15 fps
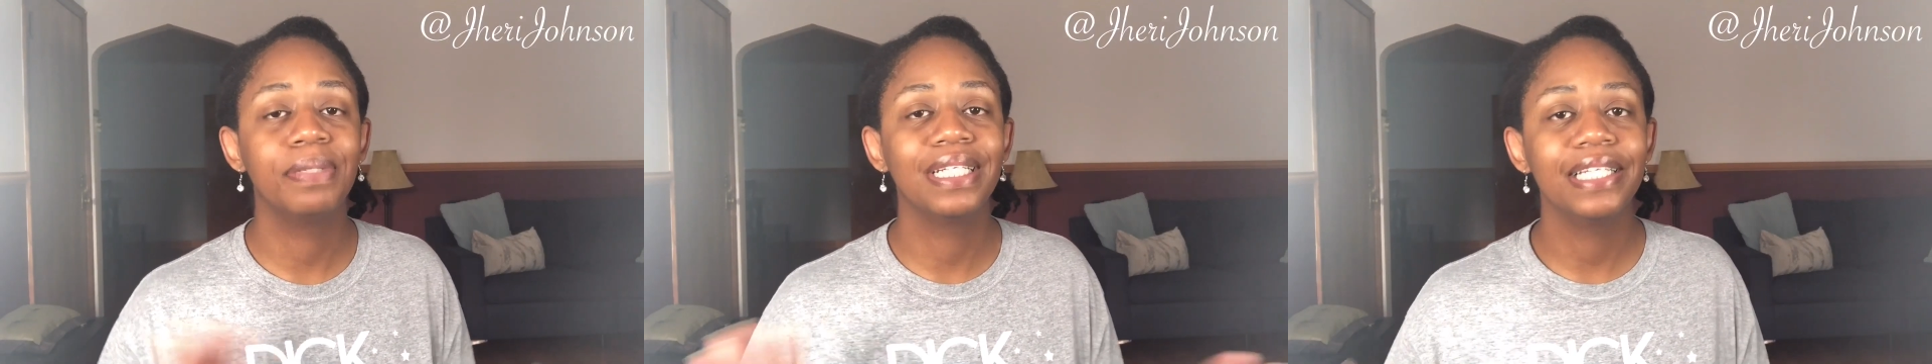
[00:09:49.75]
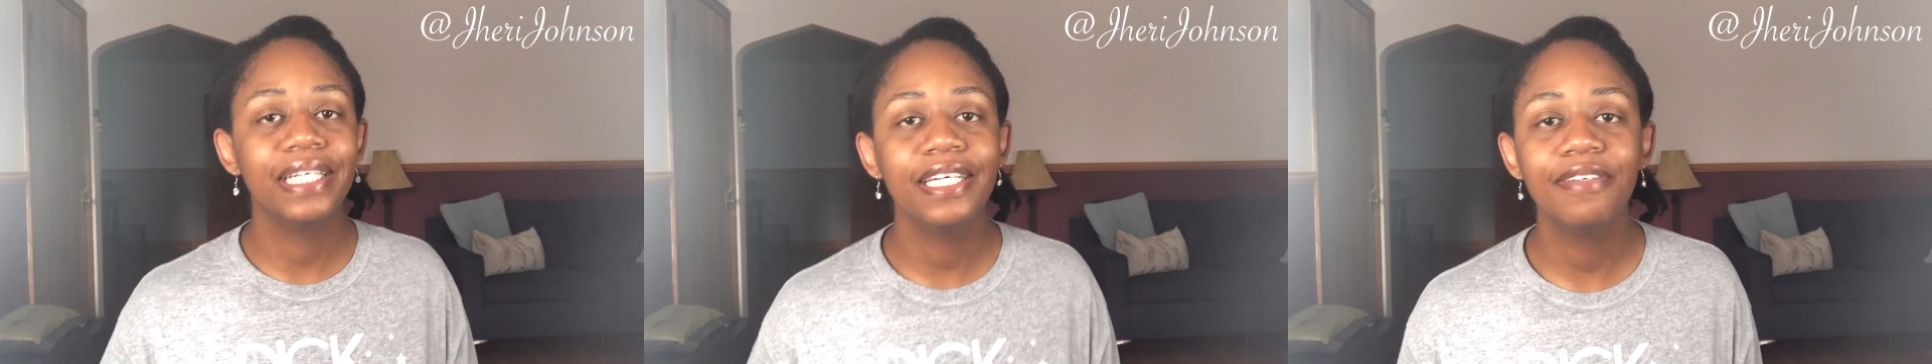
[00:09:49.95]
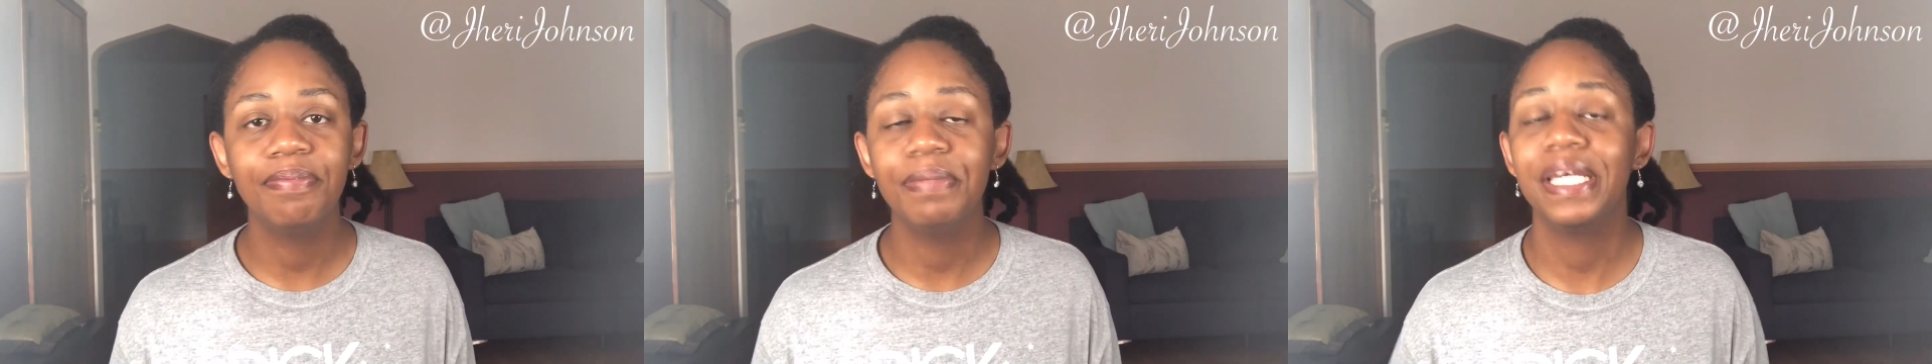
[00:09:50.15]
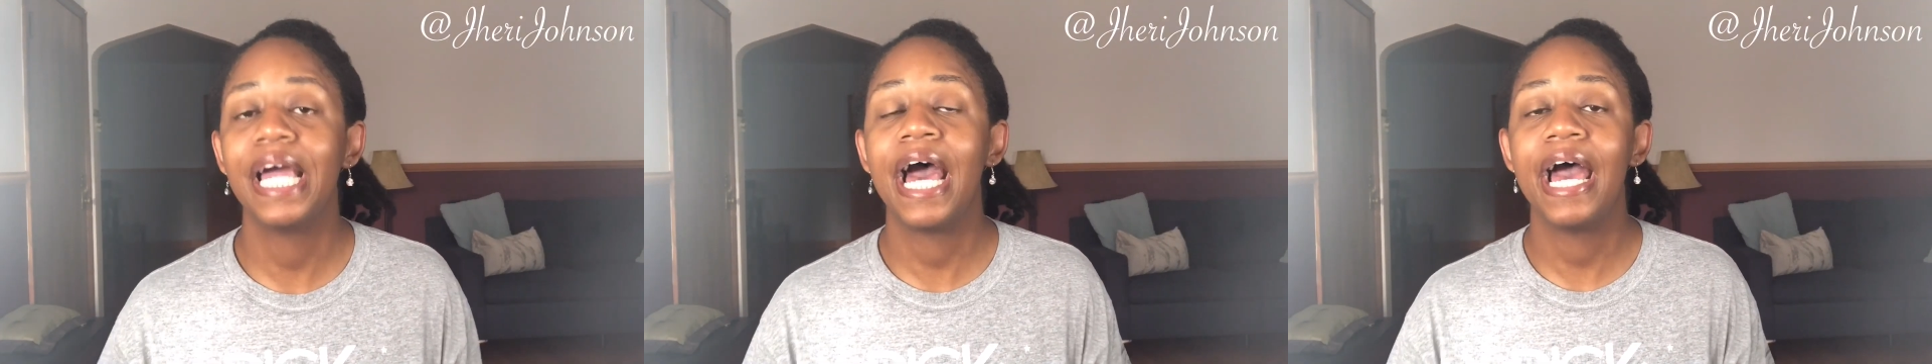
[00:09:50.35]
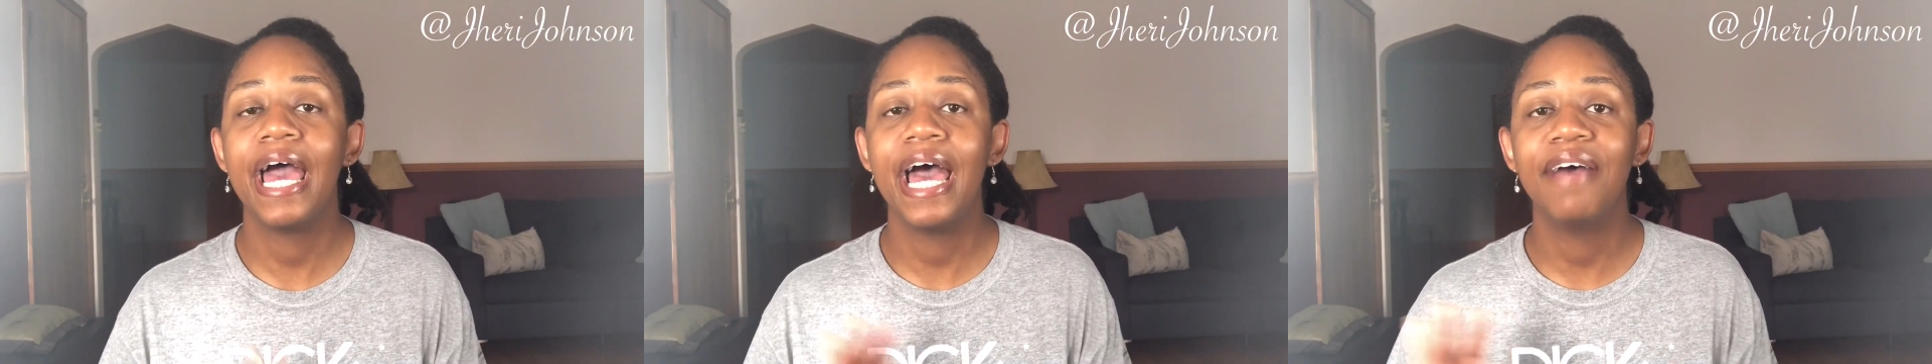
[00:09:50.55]
Believe
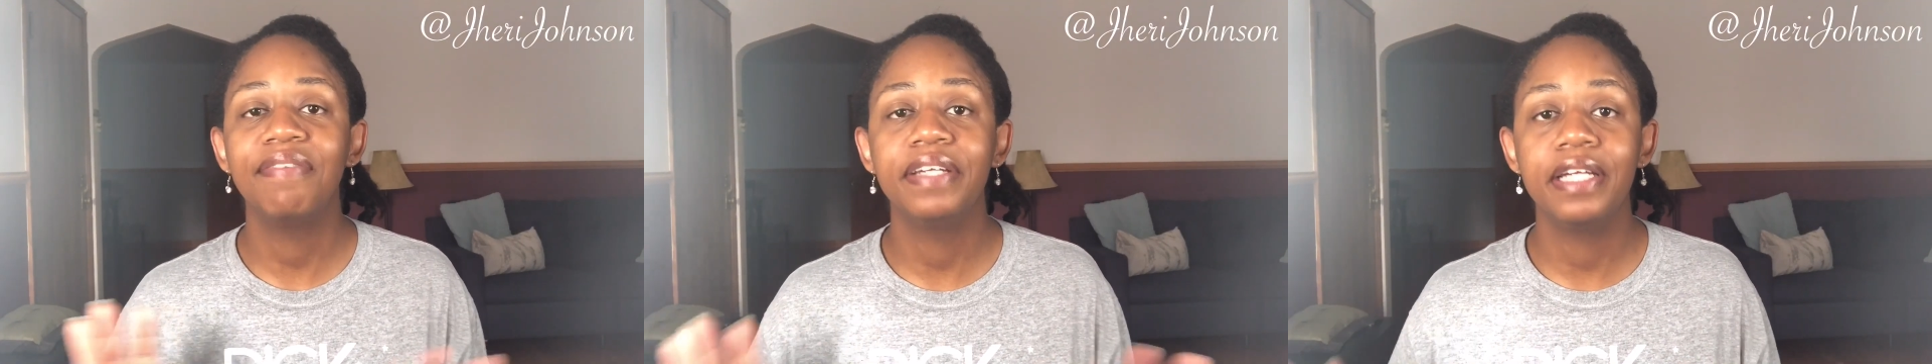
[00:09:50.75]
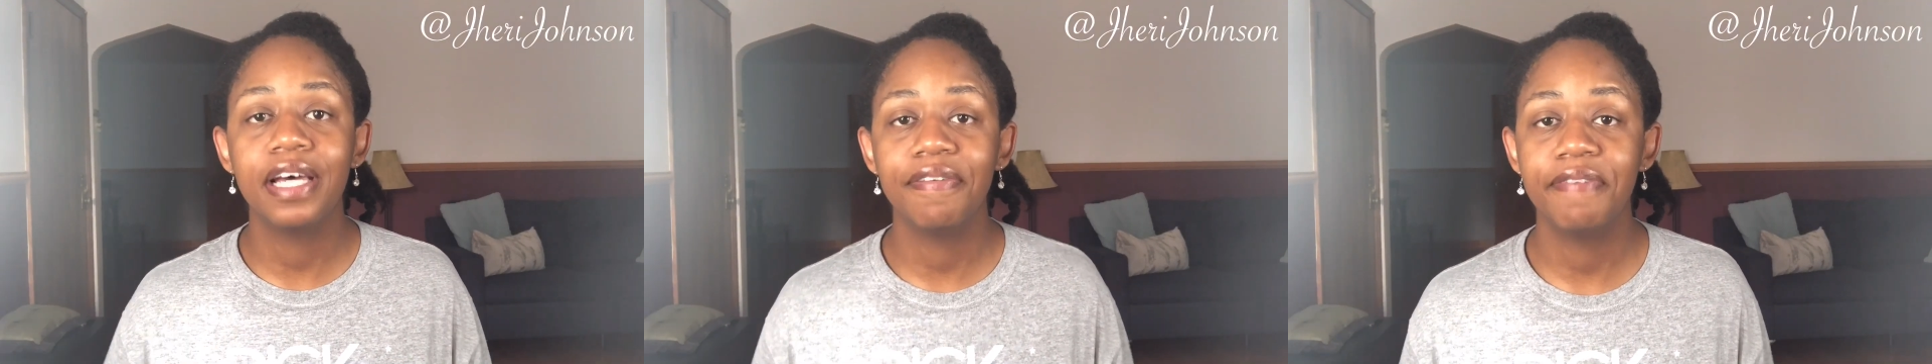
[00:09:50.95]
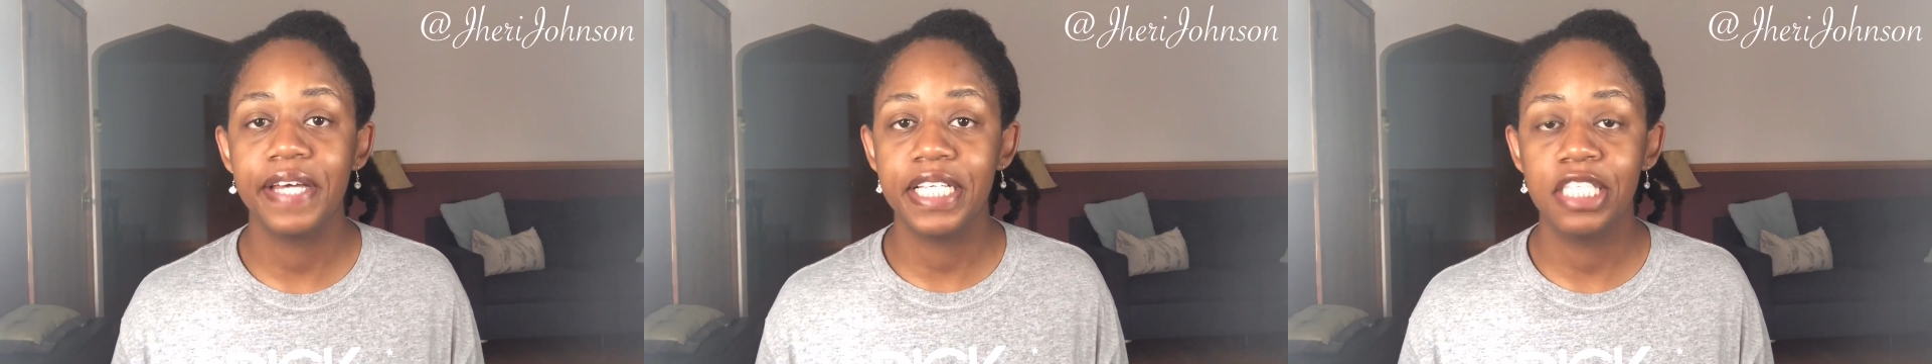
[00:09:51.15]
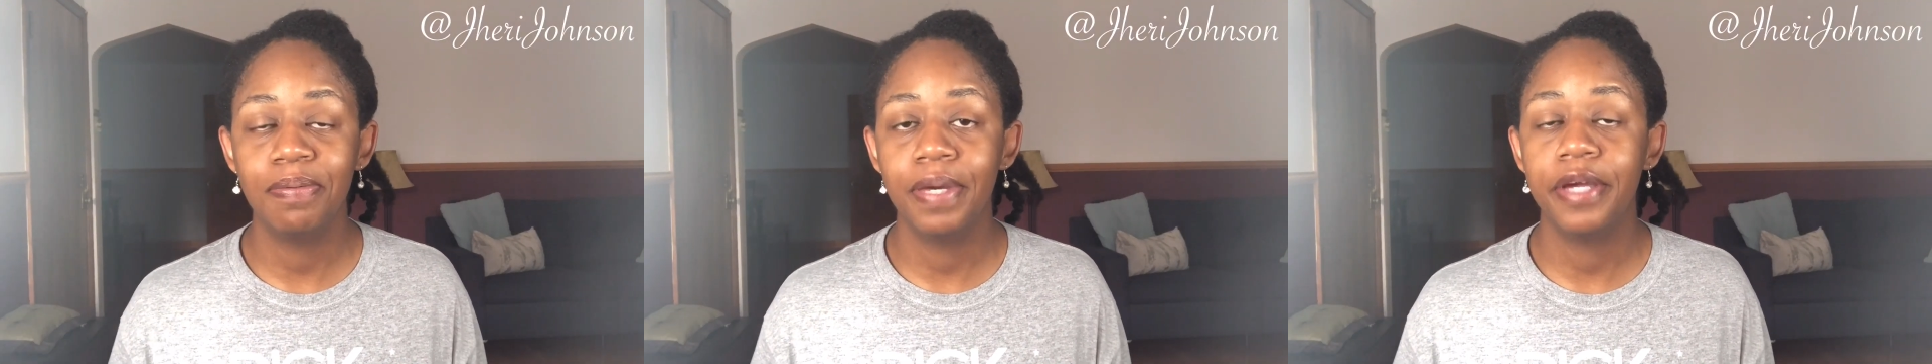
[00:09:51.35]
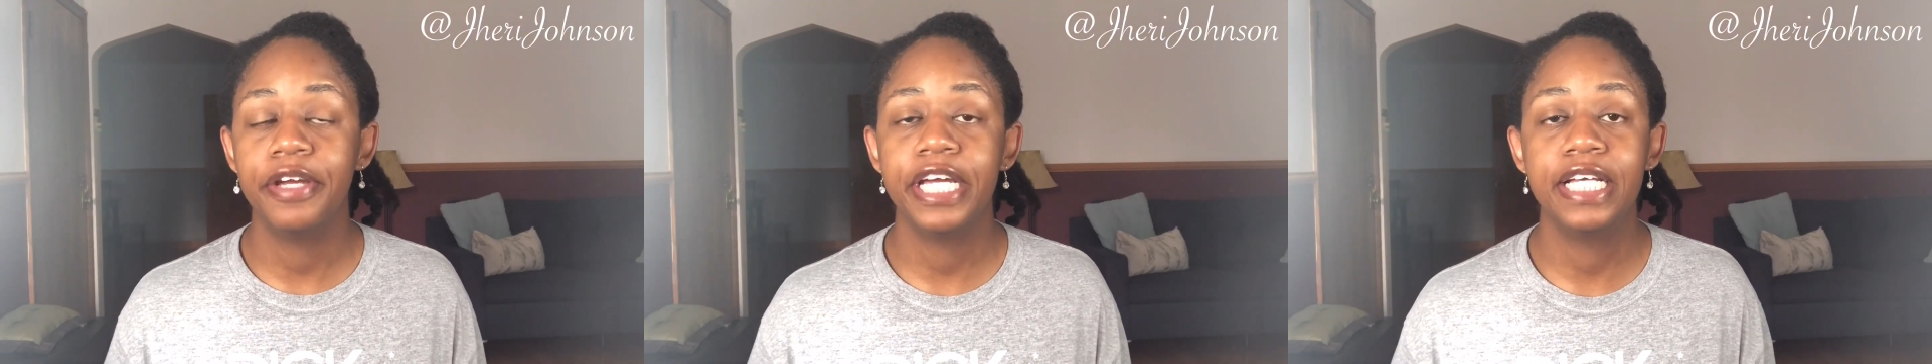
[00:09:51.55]
me, I have enough
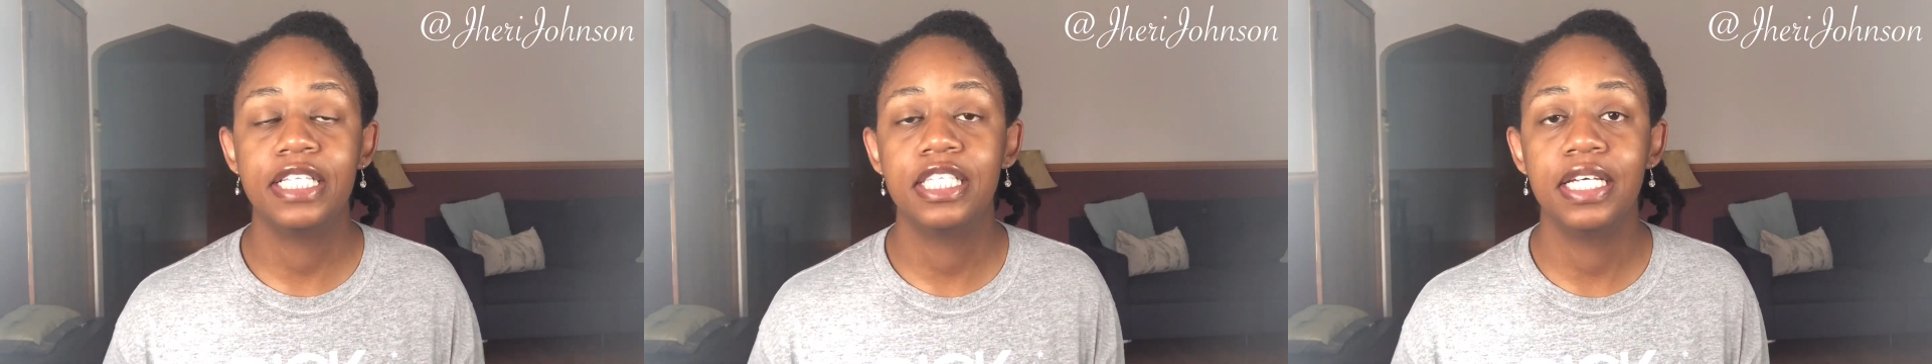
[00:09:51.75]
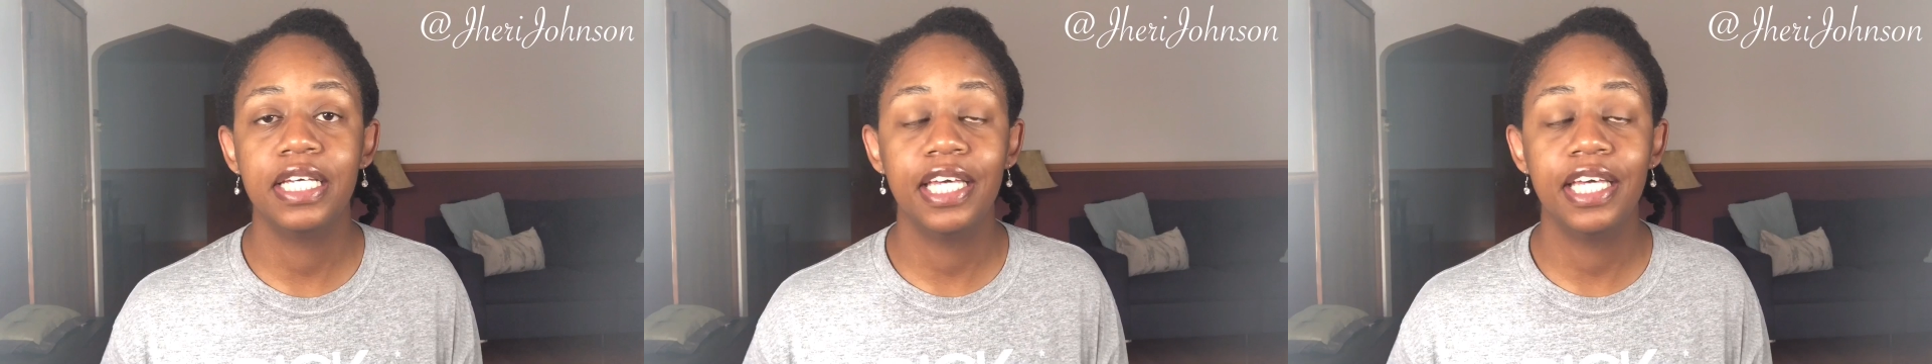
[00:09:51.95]
experience